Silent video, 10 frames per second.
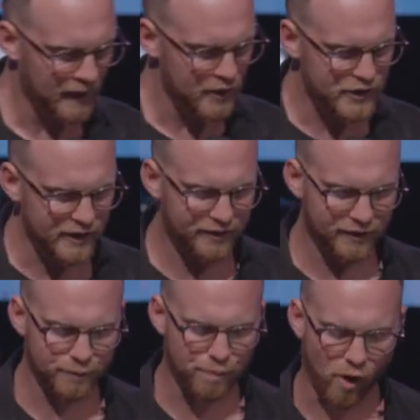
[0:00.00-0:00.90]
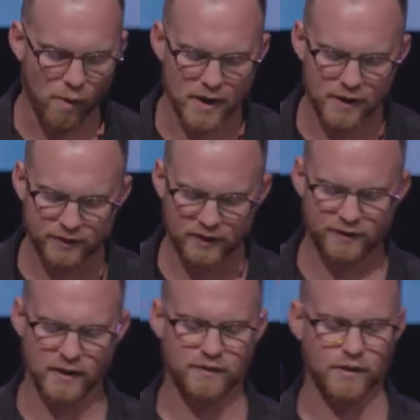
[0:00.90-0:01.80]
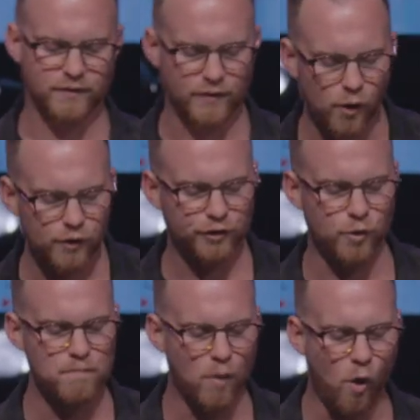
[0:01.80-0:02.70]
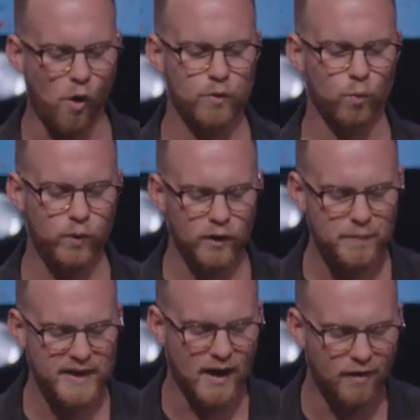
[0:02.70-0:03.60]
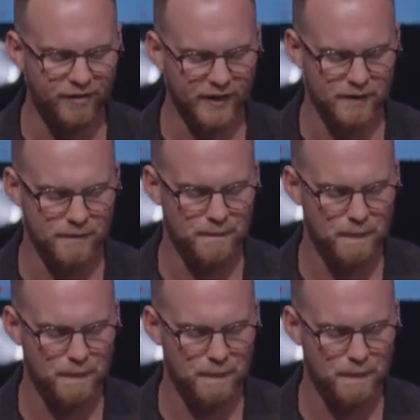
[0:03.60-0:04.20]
Jesus' promise is that those who mourn will be comforted.